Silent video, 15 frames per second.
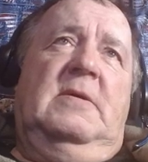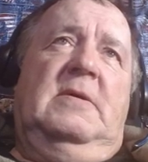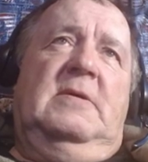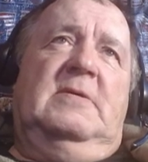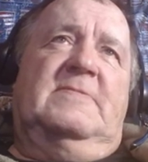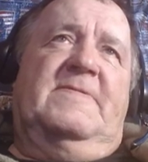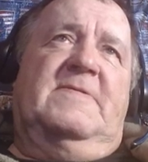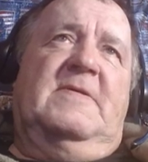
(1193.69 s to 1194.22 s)

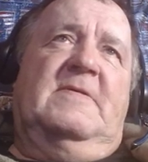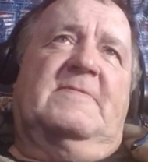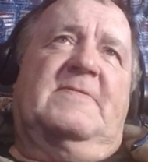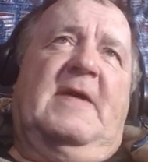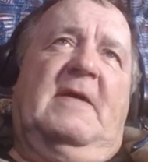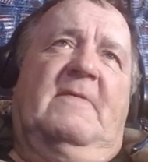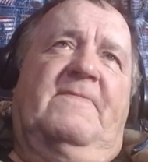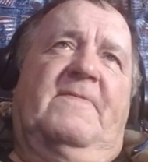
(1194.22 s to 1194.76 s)
It's just
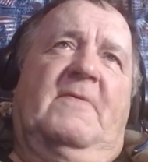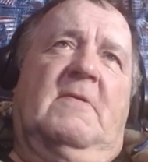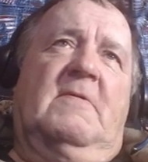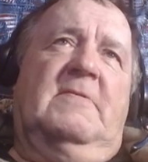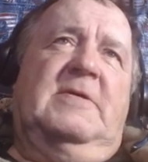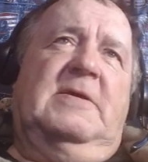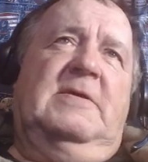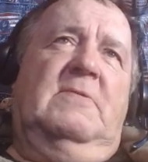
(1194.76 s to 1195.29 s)
how far
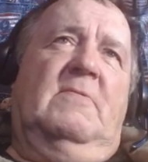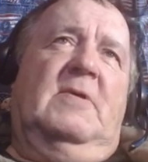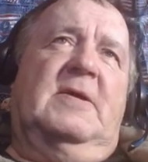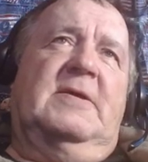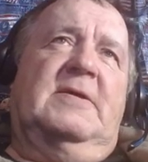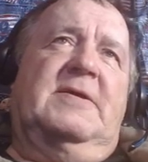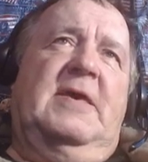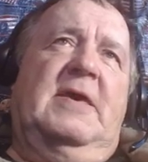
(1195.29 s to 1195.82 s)
do you
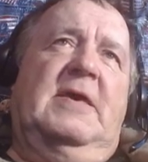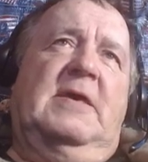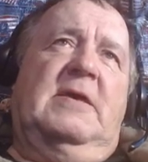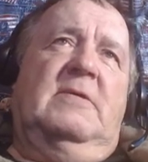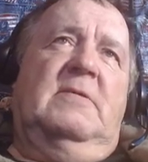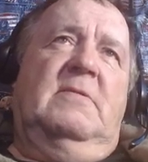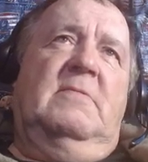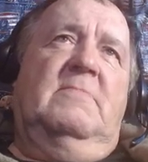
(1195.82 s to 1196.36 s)
want to take
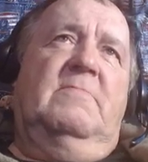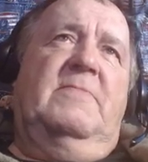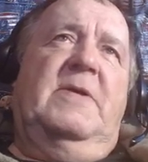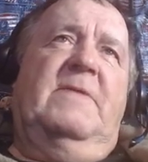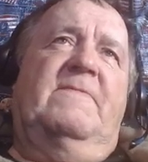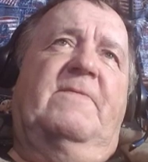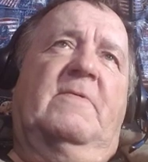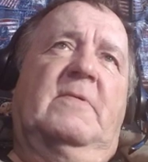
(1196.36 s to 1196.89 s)
it
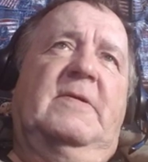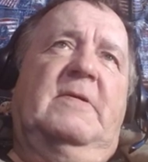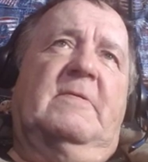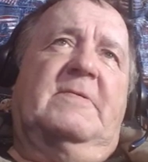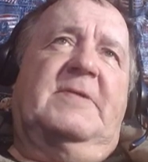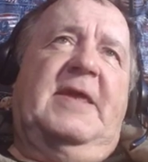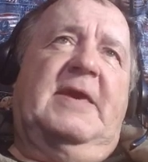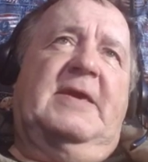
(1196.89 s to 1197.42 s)
before
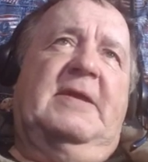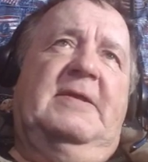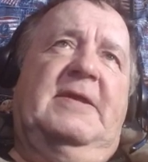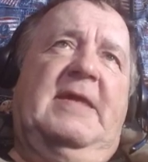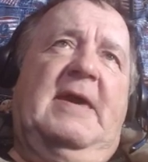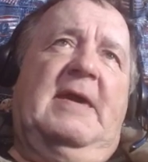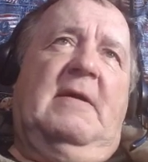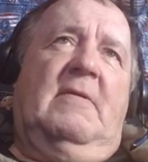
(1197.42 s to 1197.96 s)
you're taken
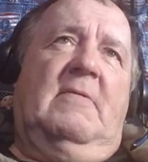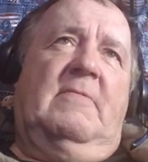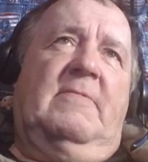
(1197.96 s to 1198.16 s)
down?